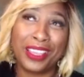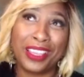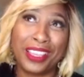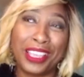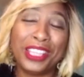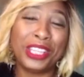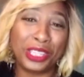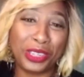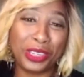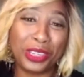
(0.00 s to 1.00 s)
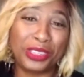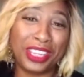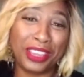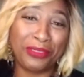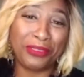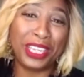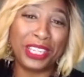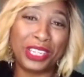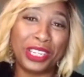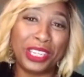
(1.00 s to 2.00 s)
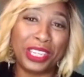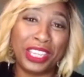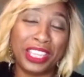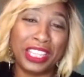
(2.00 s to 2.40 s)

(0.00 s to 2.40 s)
it's definitely in the